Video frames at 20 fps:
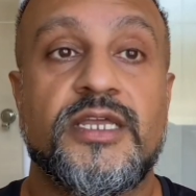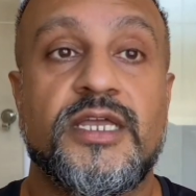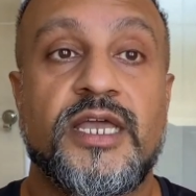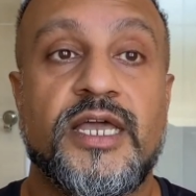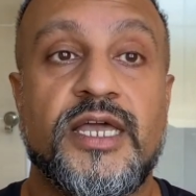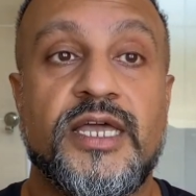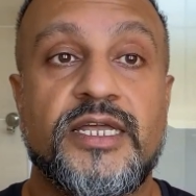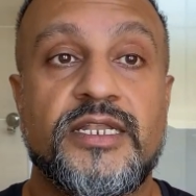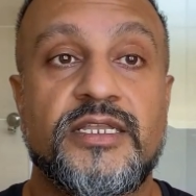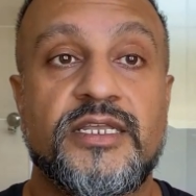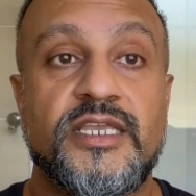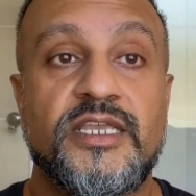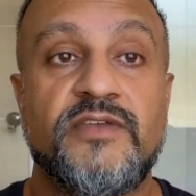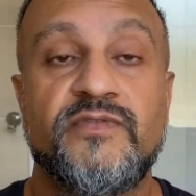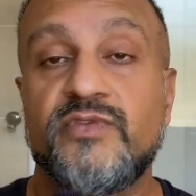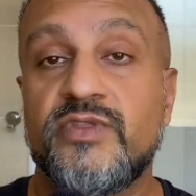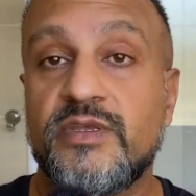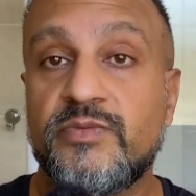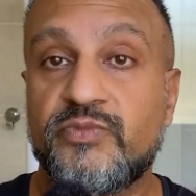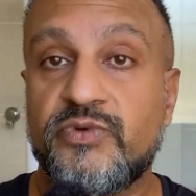And
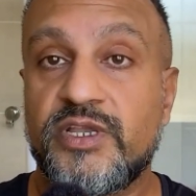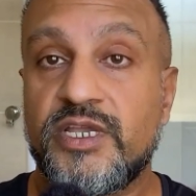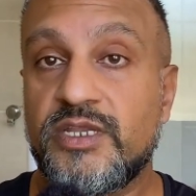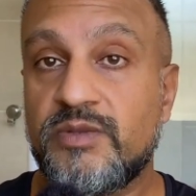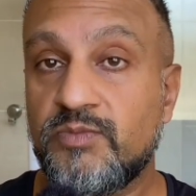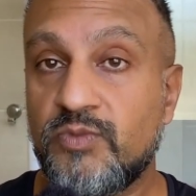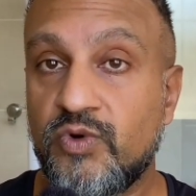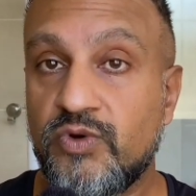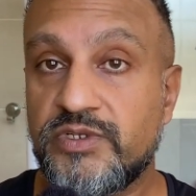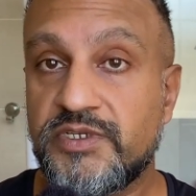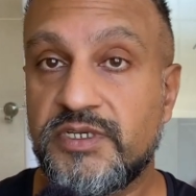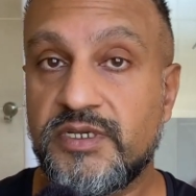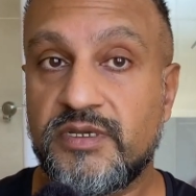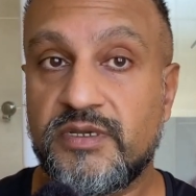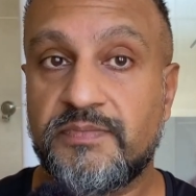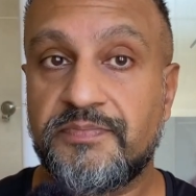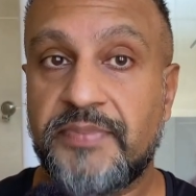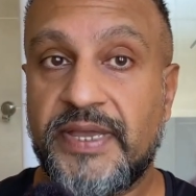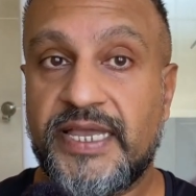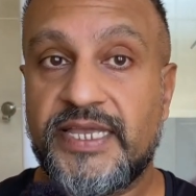even the brick and
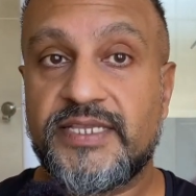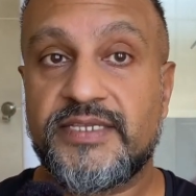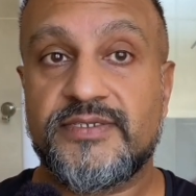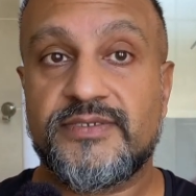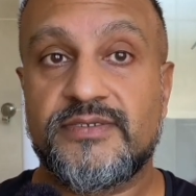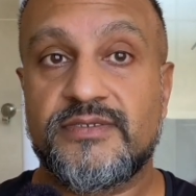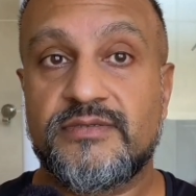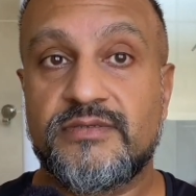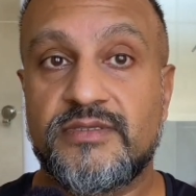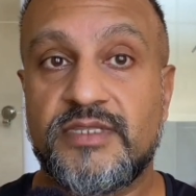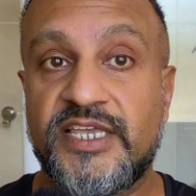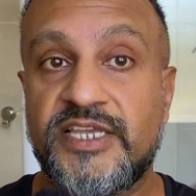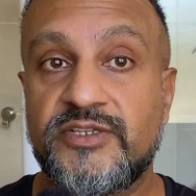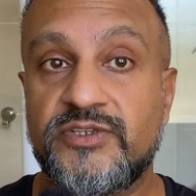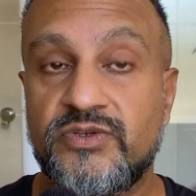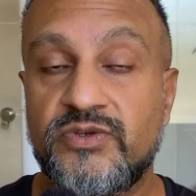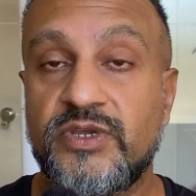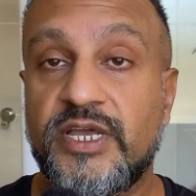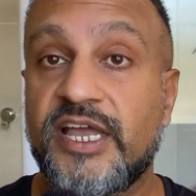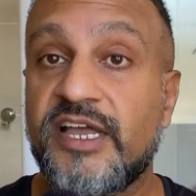mortar banks, they
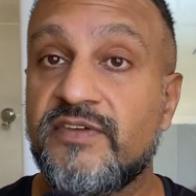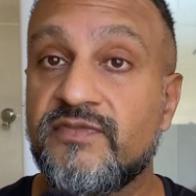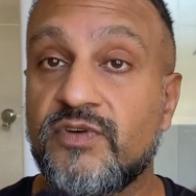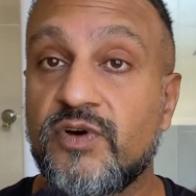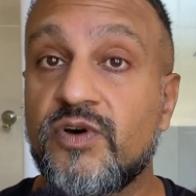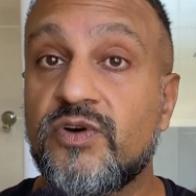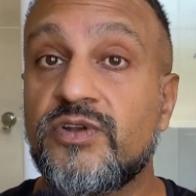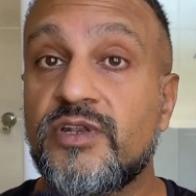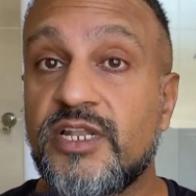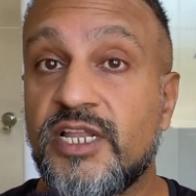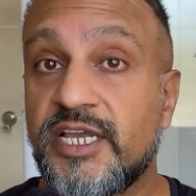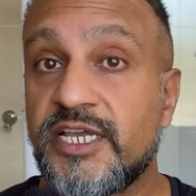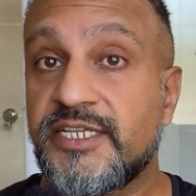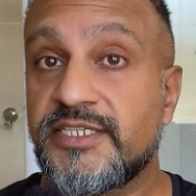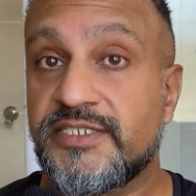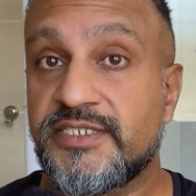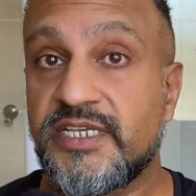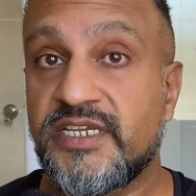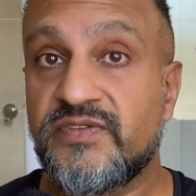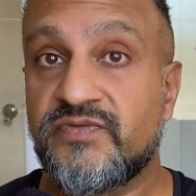do have online
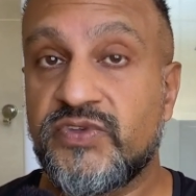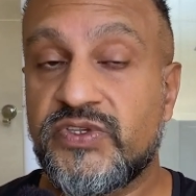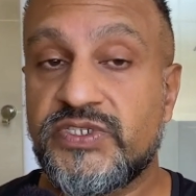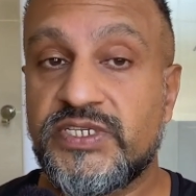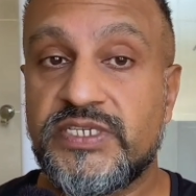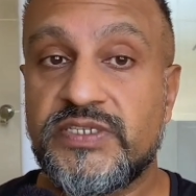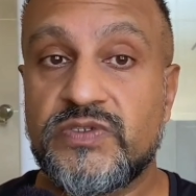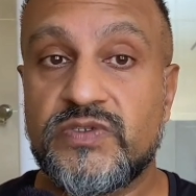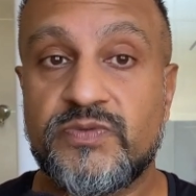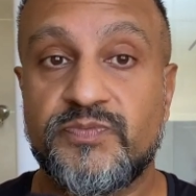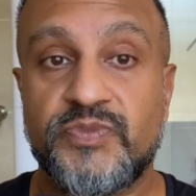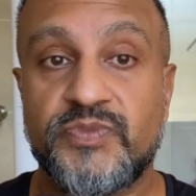services.